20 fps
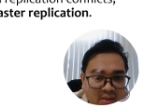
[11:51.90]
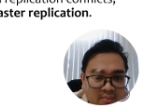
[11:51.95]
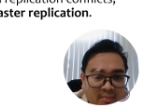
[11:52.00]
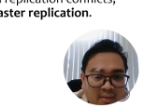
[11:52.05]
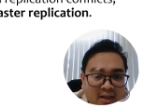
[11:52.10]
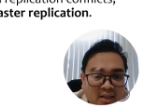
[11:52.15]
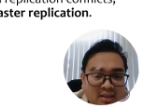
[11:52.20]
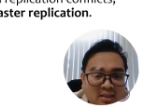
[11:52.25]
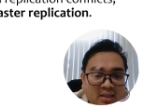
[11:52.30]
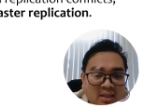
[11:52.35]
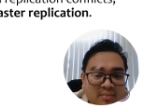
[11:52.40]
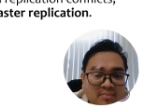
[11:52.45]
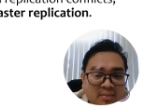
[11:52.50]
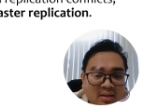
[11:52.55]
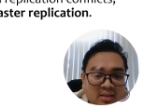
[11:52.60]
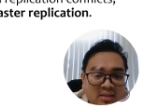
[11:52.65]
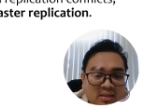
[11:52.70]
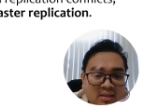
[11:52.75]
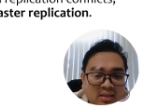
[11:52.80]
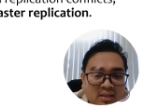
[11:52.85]

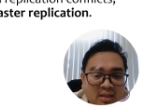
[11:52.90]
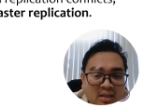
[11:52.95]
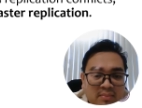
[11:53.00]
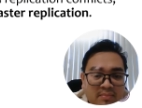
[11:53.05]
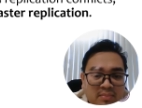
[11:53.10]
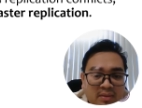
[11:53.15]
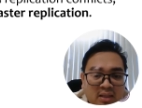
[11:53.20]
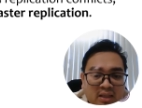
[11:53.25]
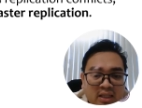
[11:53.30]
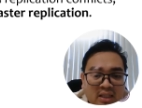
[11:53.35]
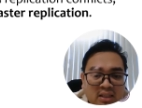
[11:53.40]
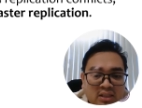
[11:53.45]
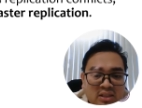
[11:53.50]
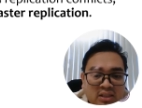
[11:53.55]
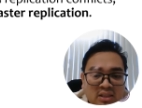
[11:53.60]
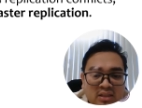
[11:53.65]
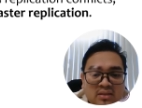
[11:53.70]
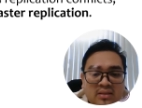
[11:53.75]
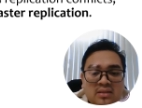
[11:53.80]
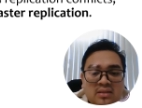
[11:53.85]
Multi-master
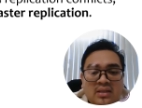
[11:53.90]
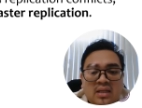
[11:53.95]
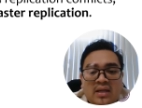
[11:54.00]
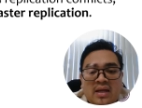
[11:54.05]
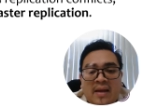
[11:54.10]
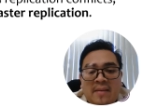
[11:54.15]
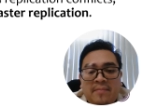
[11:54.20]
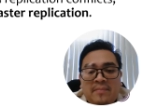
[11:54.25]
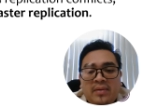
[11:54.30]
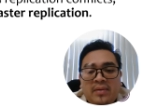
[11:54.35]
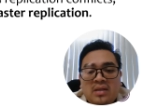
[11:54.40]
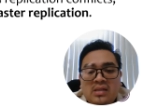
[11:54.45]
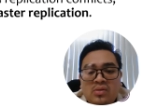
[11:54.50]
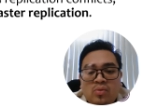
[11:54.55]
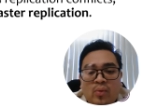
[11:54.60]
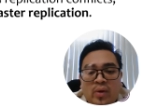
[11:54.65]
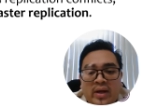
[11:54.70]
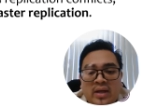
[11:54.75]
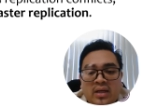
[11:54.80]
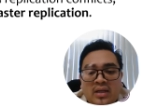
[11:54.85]
replications happens
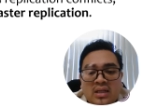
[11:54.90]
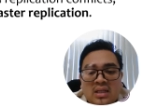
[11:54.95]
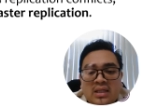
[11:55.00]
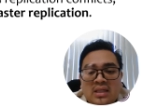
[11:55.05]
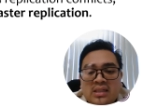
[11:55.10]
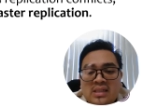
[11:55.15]
when